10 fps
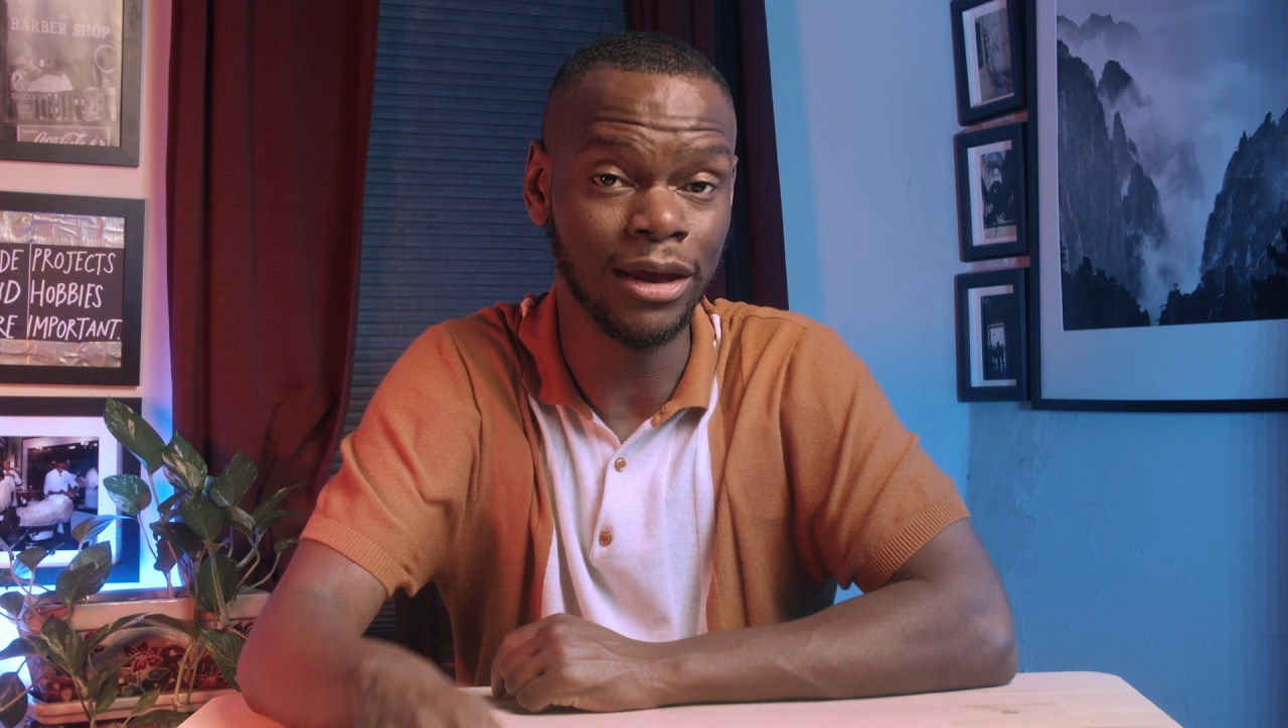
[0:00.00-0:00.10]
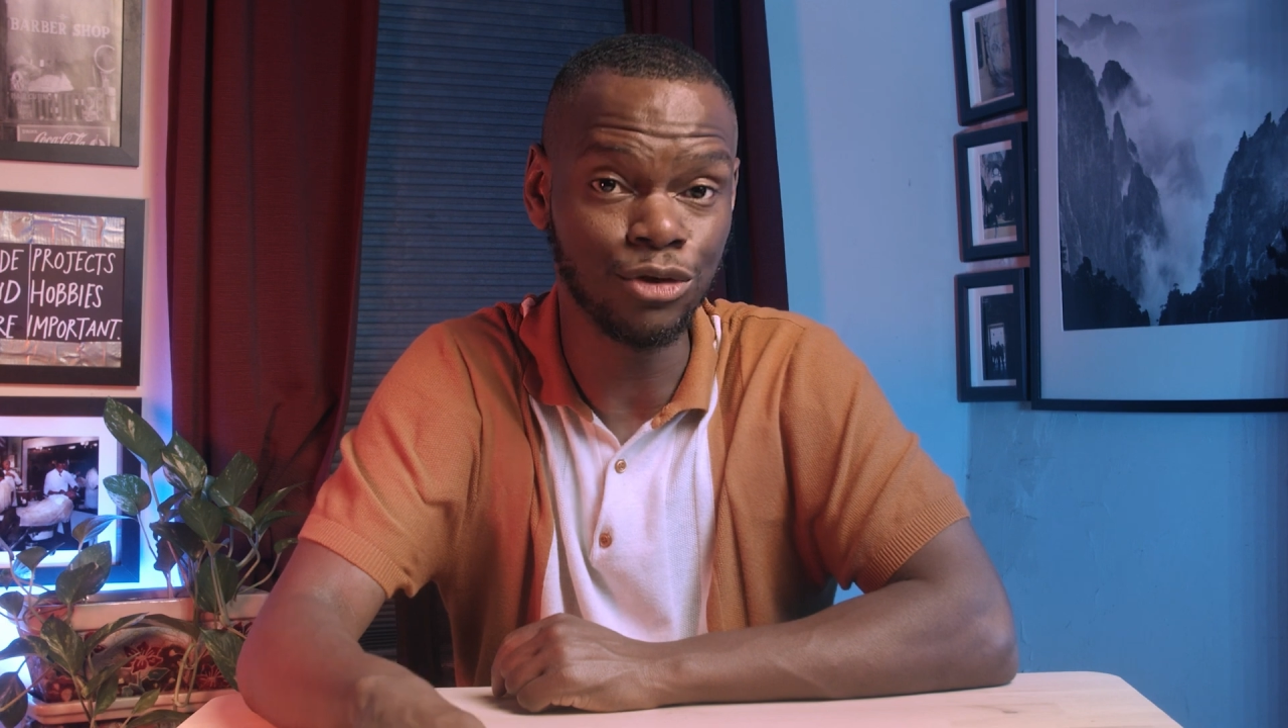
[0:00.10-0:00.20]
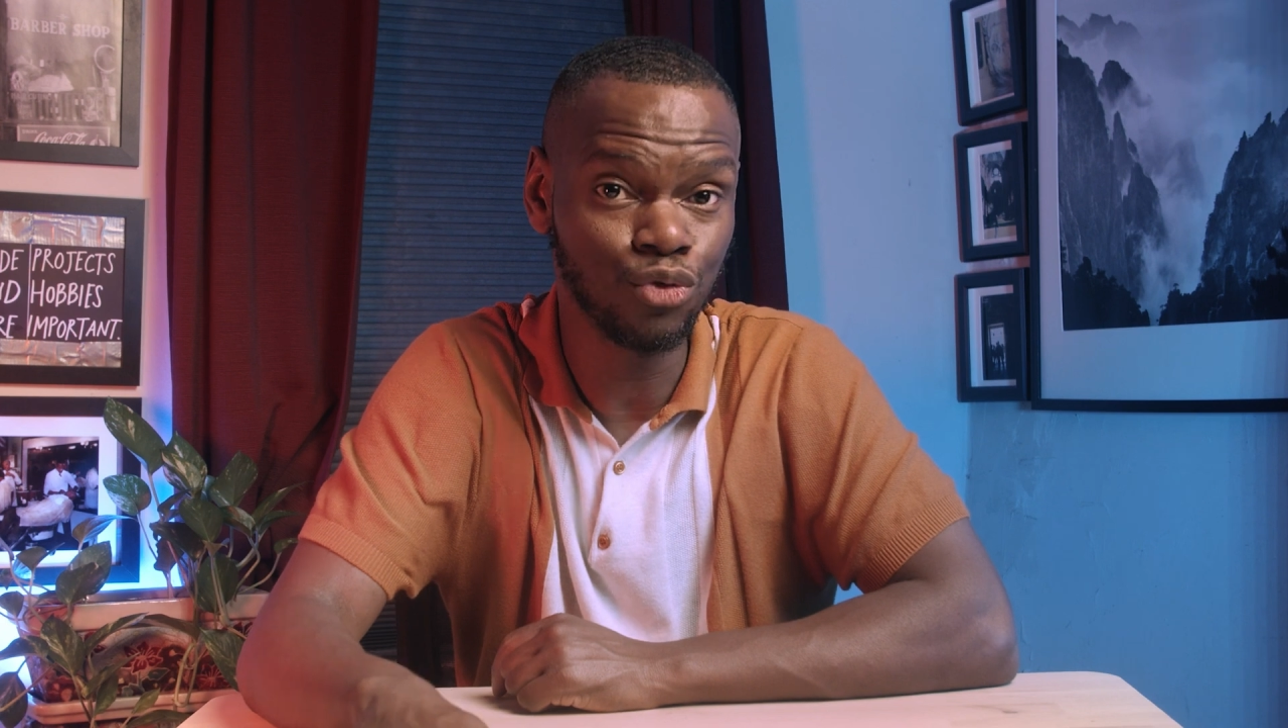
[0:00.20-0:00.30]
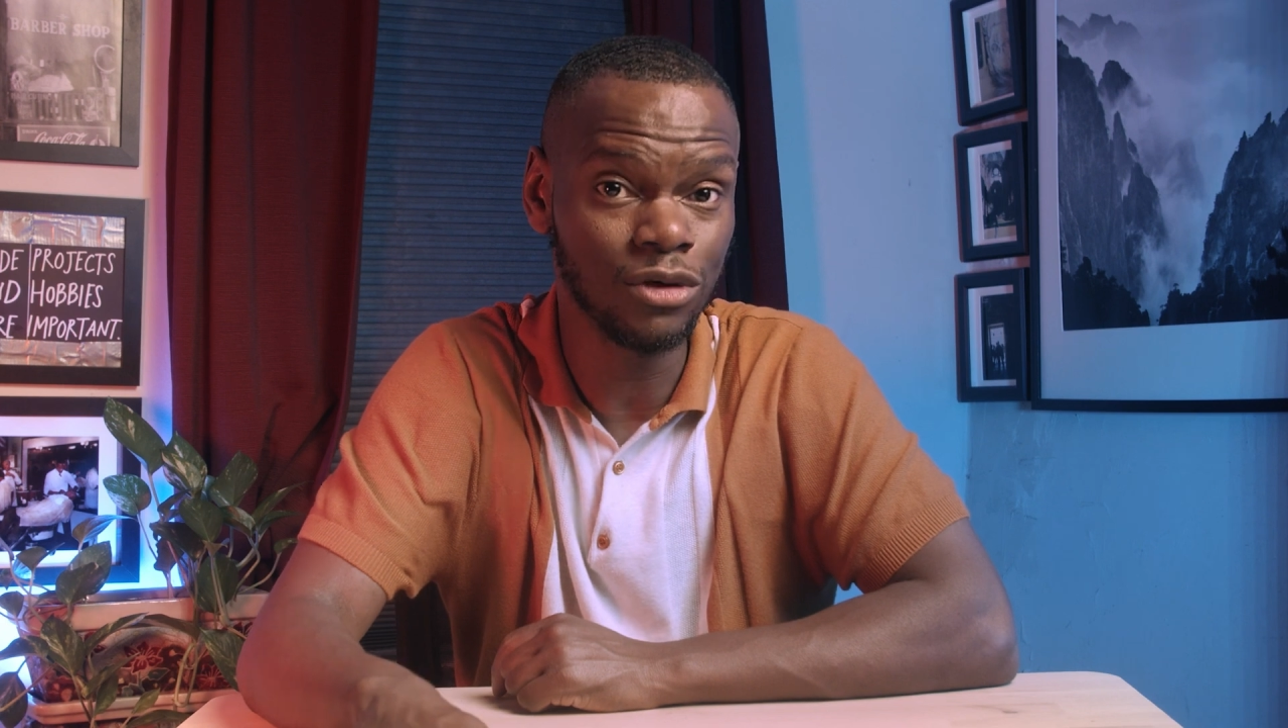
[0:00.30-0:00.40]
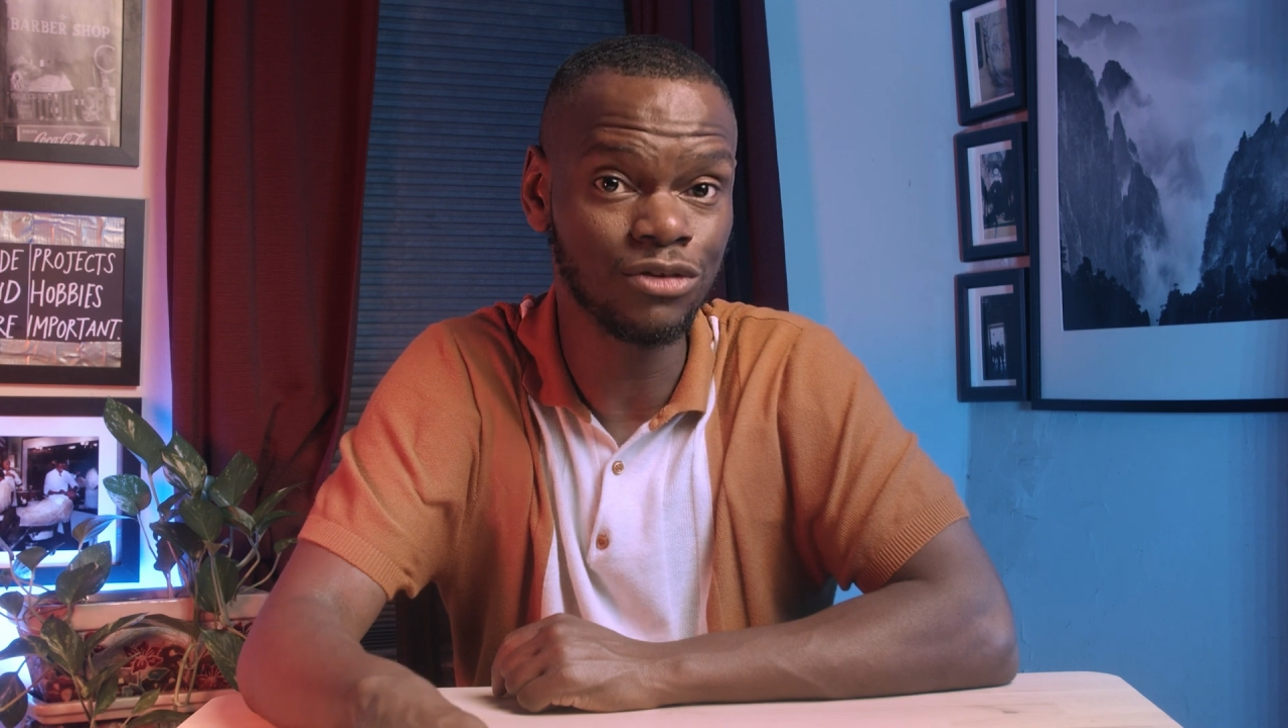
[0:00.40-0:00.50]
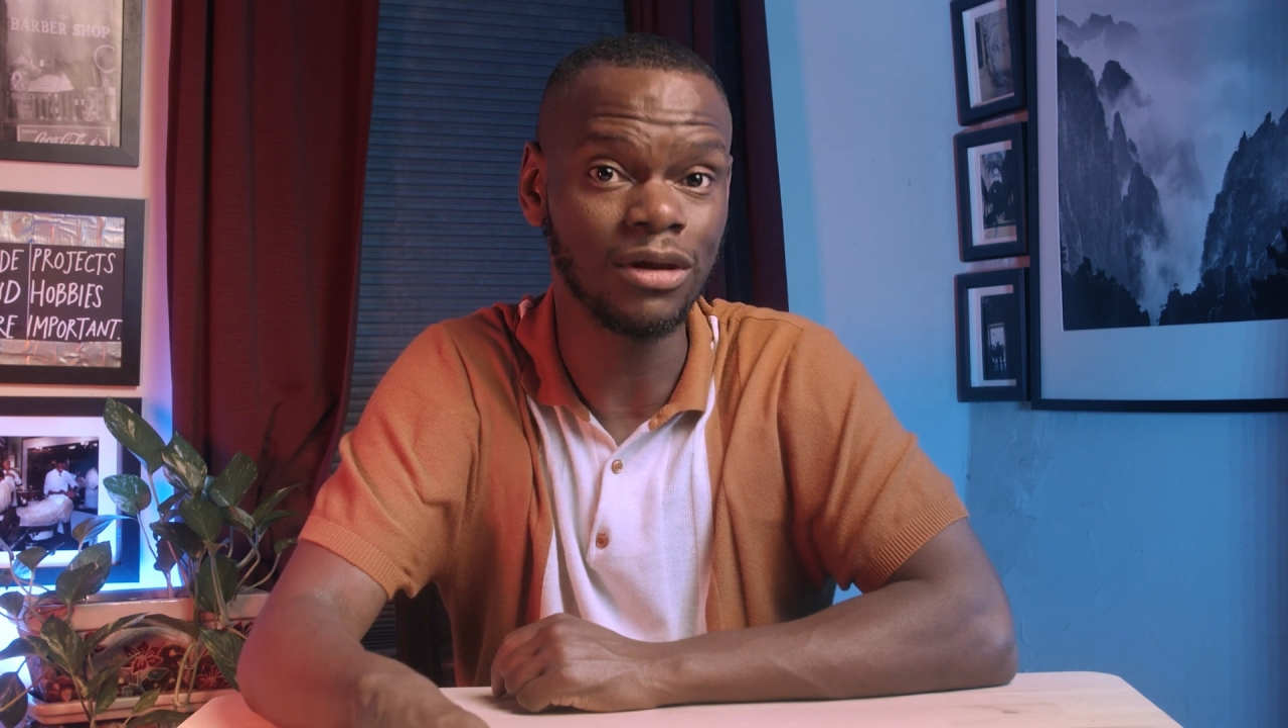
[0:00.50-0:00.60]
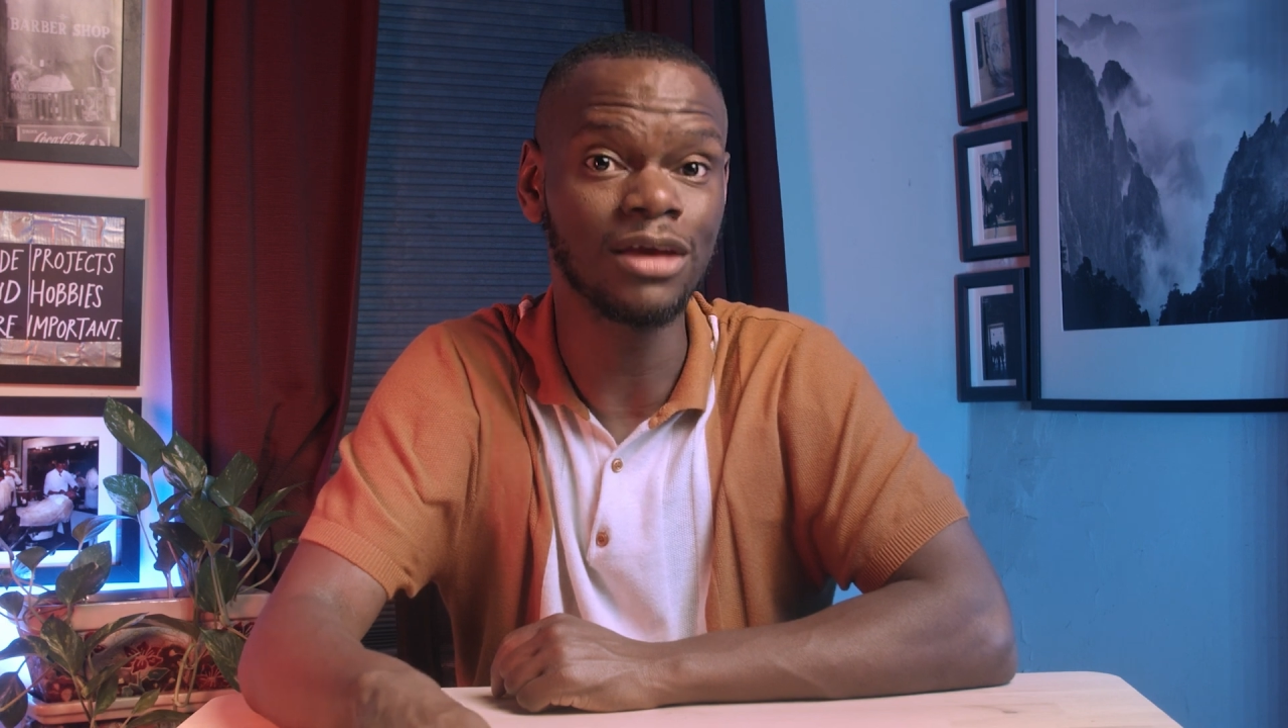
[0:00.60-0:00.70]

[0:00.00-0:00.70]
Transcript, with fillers: Pinterest